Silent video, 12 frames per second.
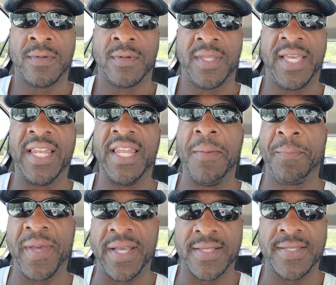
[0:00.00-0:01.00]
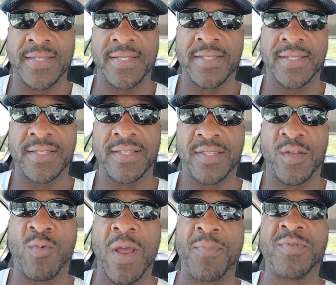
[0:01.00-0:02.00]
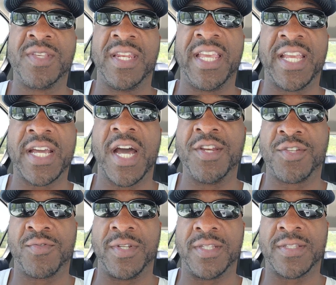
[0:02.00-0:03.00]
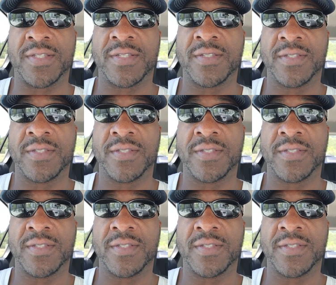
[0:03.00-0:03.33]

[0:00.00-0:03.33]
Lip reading: The Olympics, they're representing countries.